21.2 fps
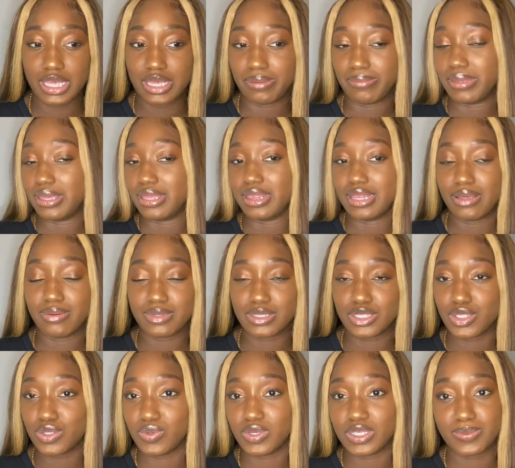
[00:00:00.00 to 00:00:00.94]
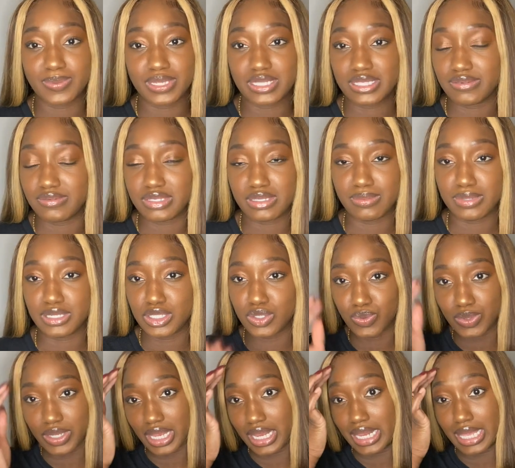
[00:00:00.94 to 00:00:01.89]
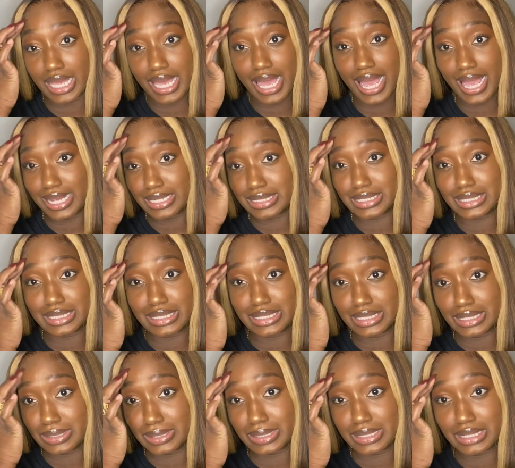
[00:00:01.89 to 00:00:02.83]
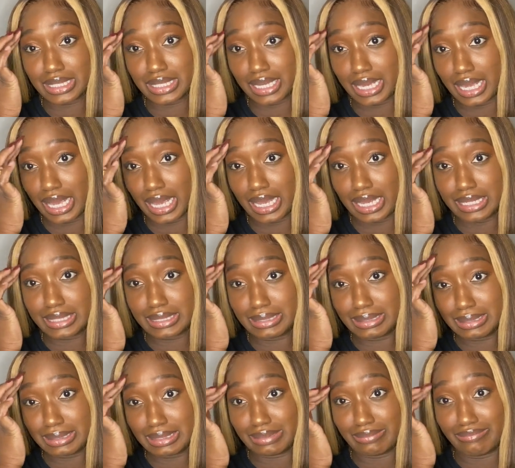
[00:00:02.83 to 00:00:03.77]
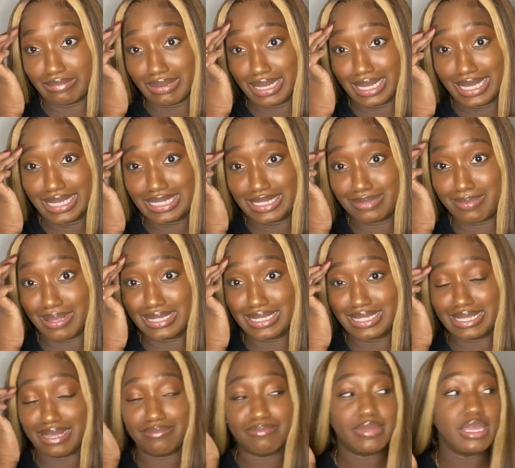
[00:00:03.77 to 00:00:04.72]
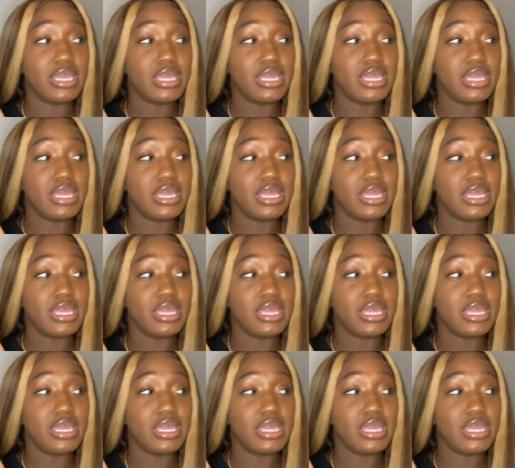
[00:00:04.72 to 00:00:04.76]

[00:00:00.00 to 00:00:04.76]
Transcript: I mean, that was too expensive to be doing any cash deals, okay? It was really expensive.